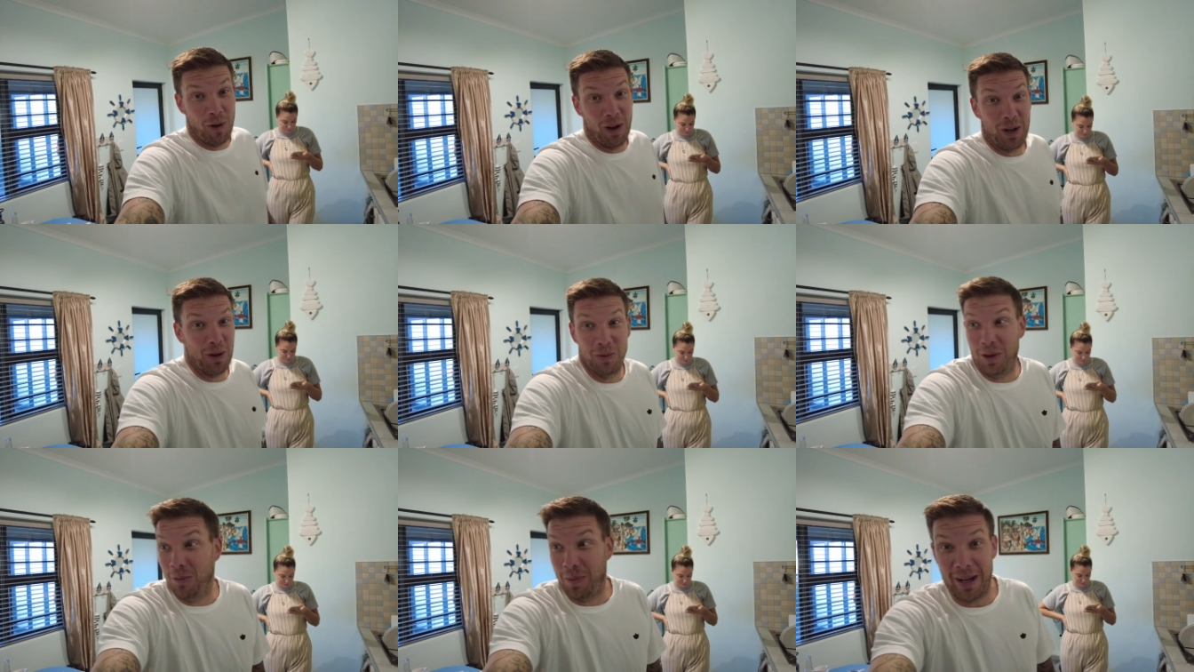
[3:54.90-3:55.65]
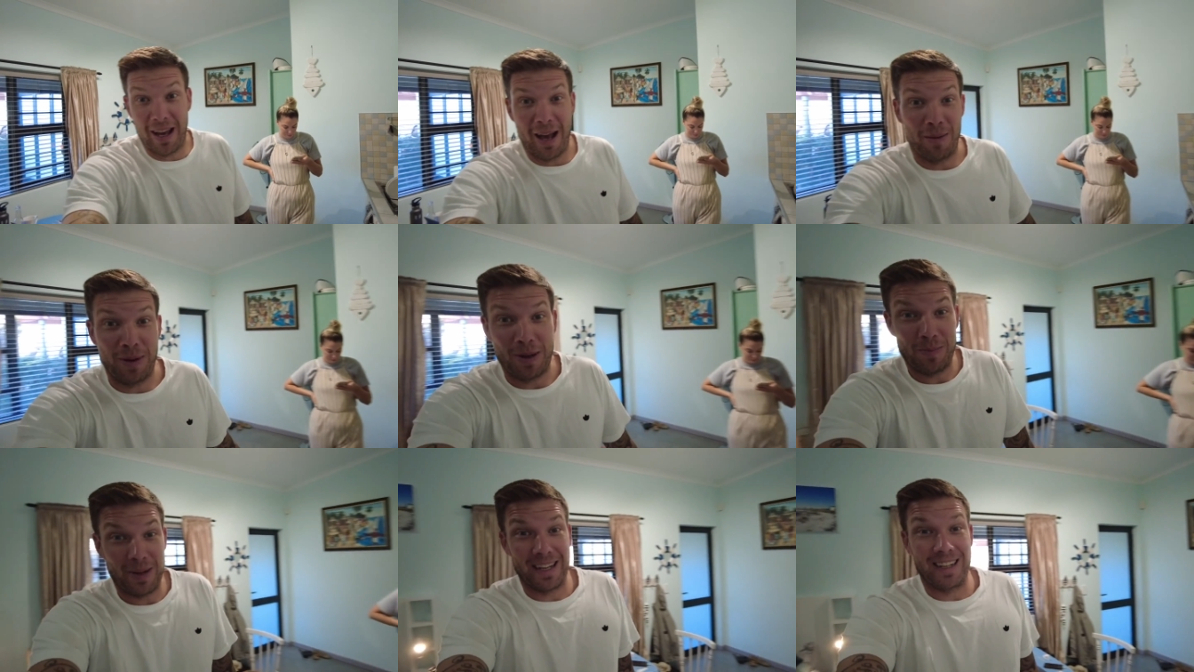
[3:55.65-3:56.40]
right cool little bit
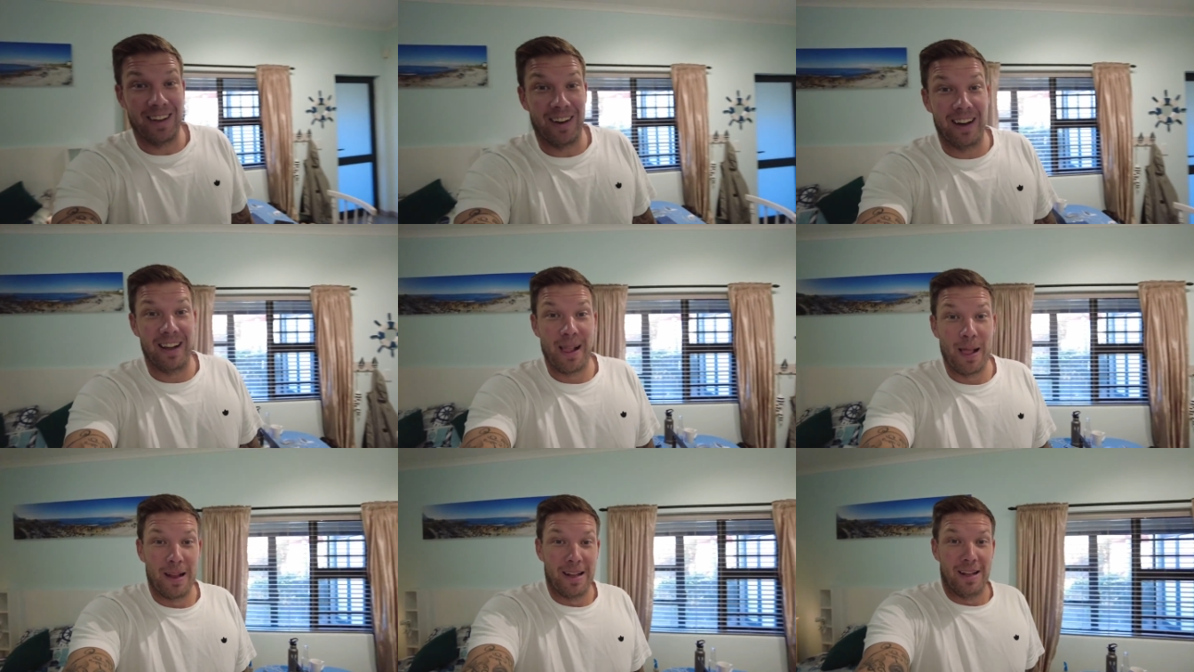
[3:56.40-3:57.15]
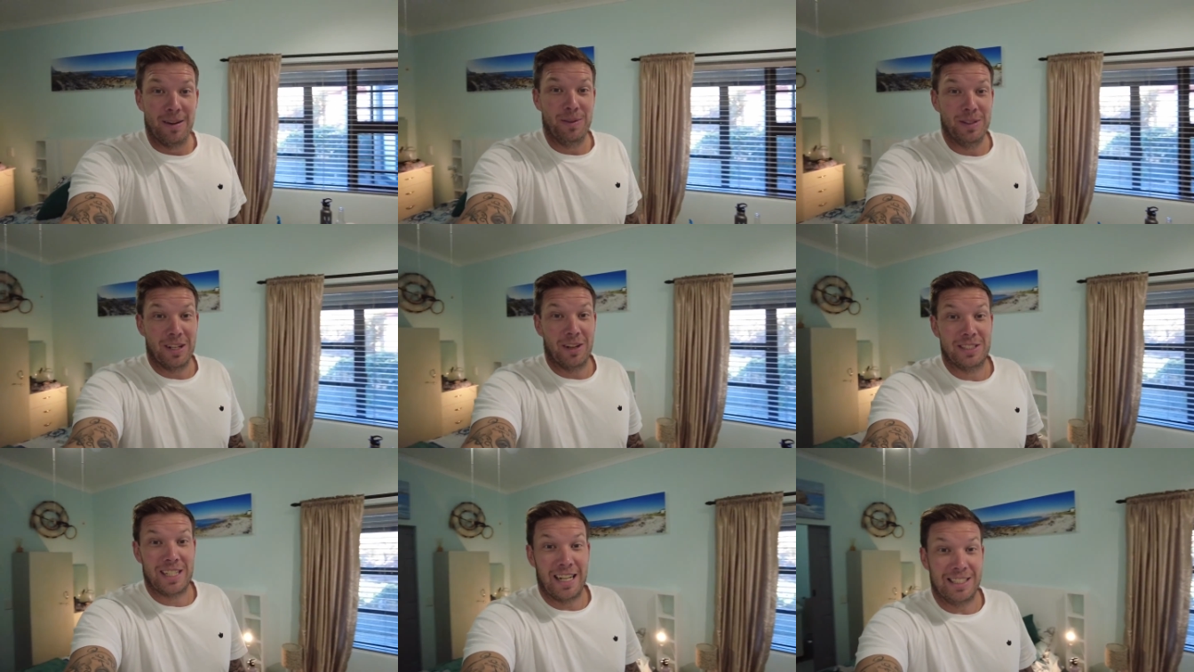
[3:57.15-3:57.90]
Airbnb. Like I
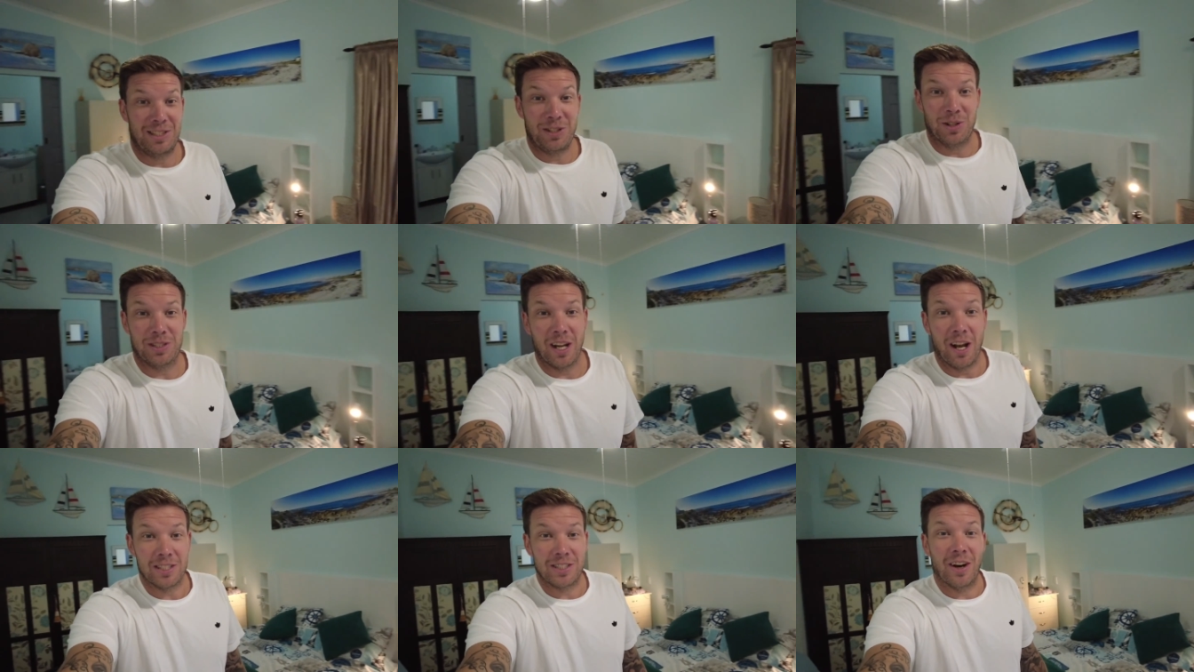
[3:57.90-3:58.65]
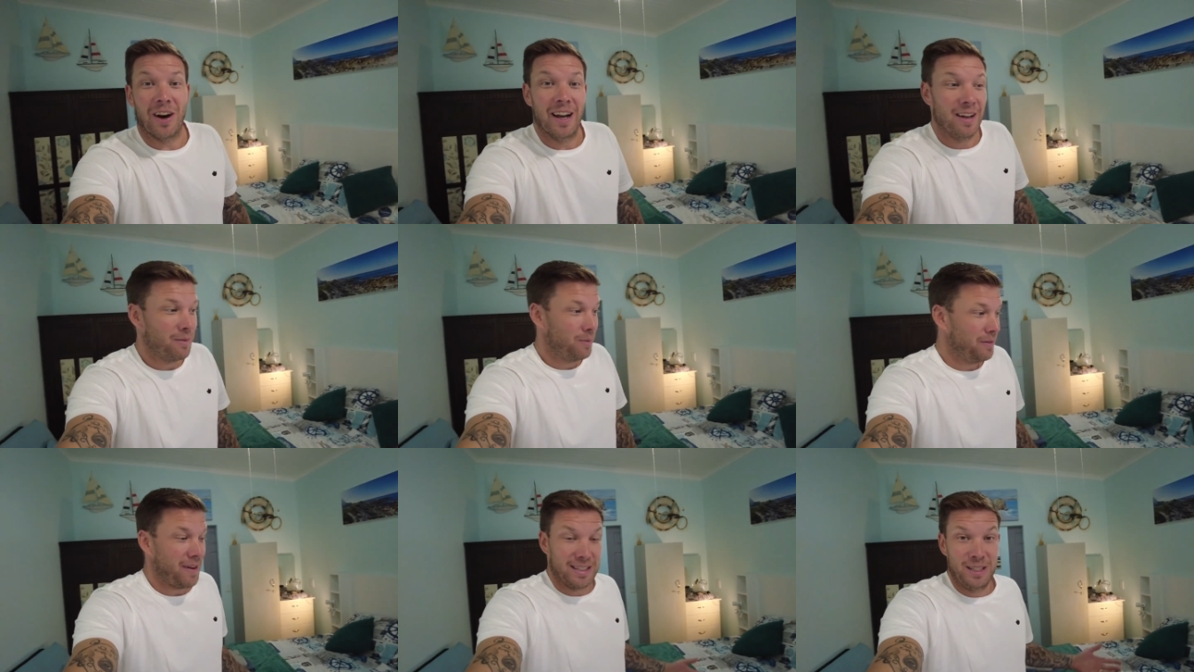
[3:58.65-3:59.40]
was saying to Georgia last night,
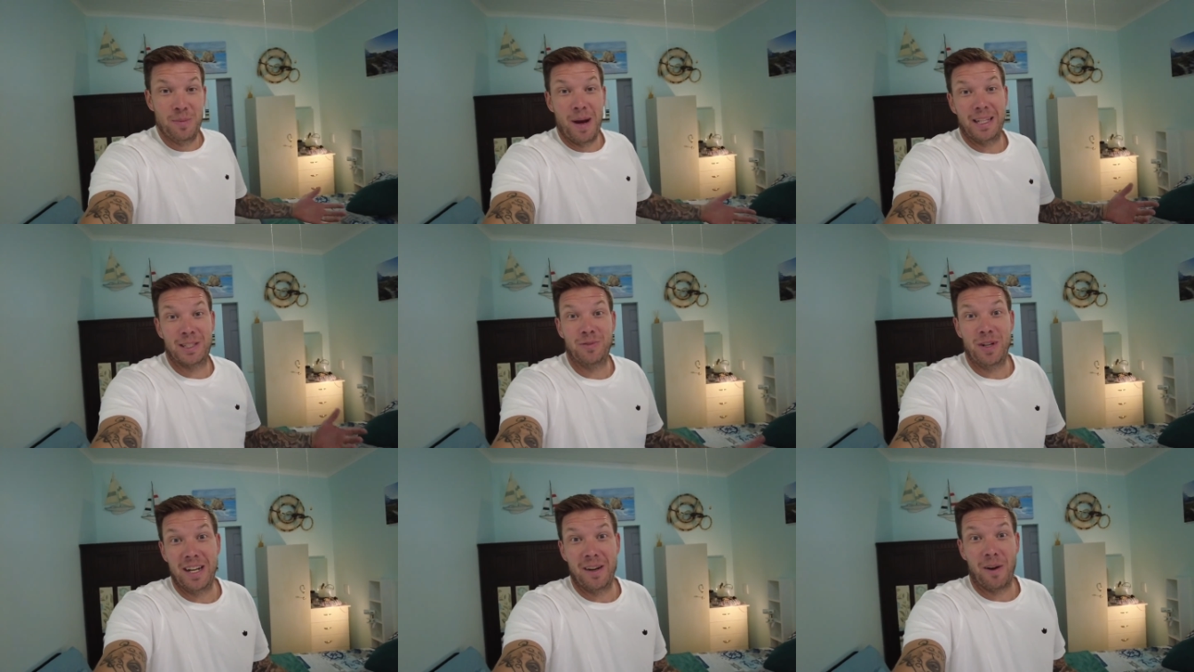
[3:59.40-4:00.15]
we've actually met some really